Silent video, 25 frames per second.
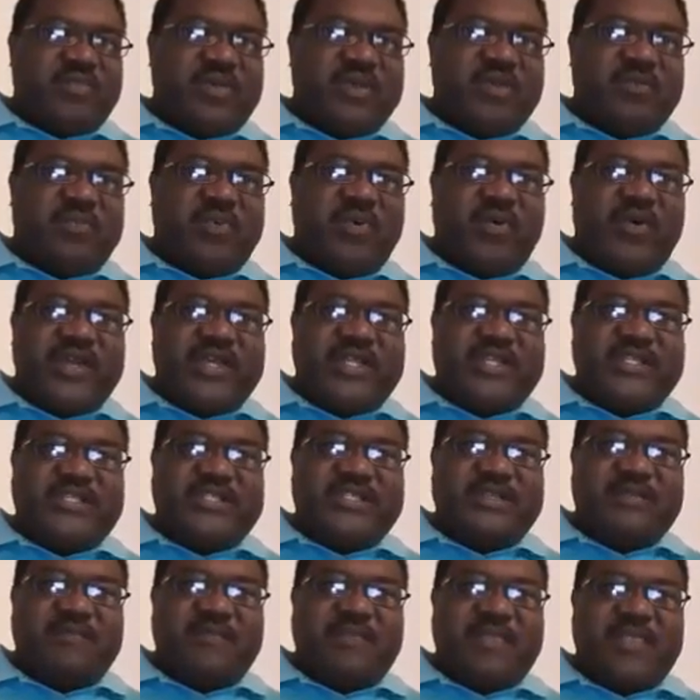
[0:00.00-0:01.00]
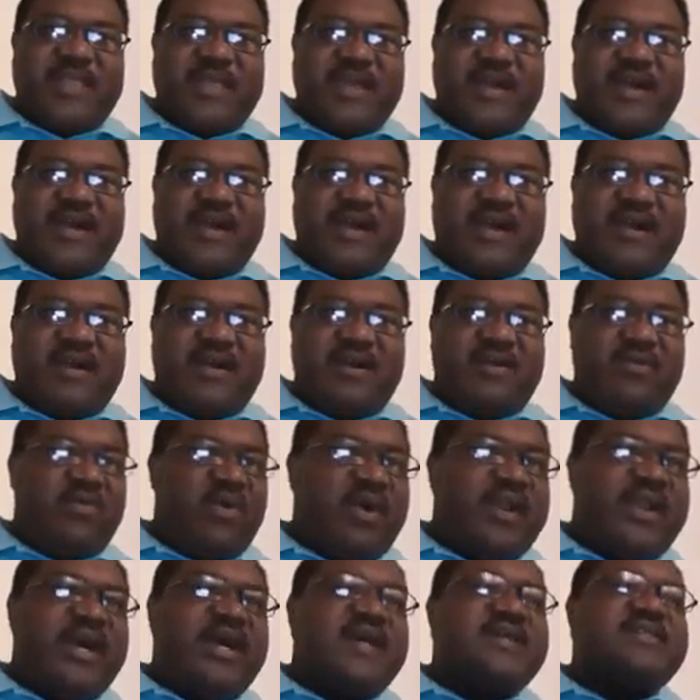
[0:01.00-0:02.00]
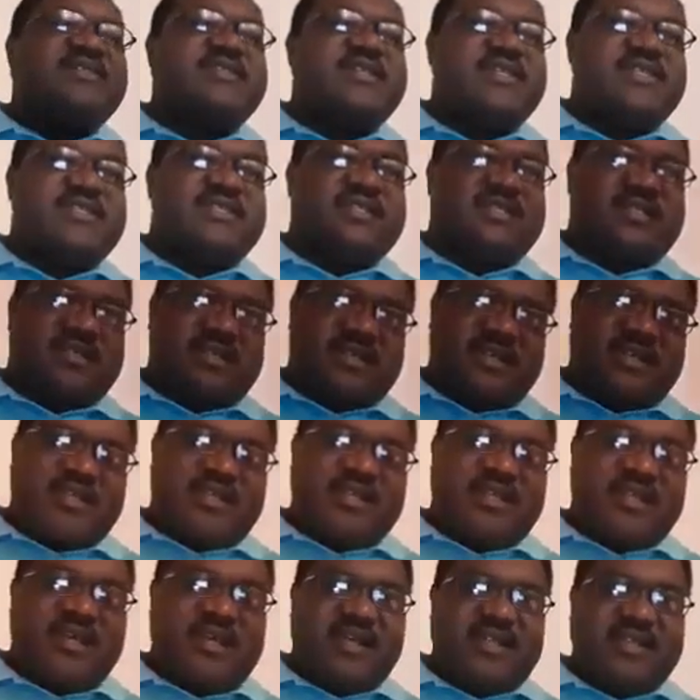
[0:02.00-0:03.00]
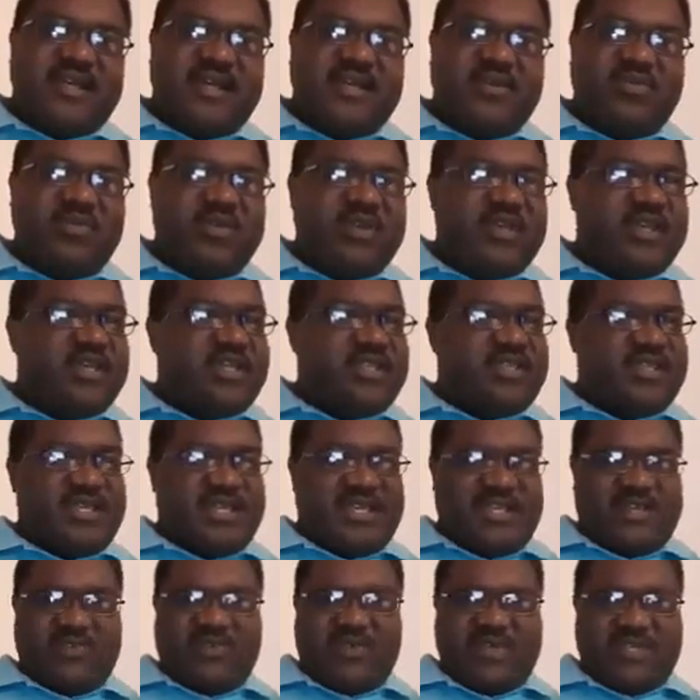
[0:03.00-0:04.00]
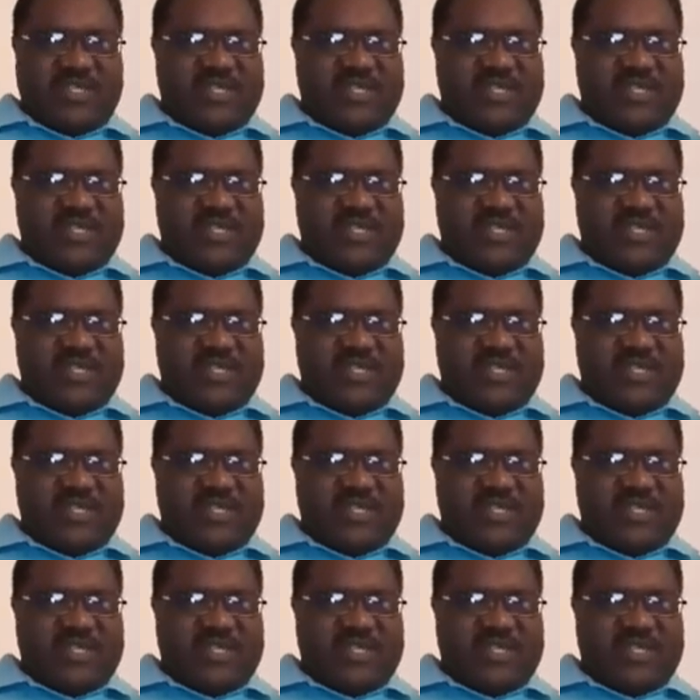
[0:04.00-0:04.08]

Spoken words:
pinpoint one asset that we think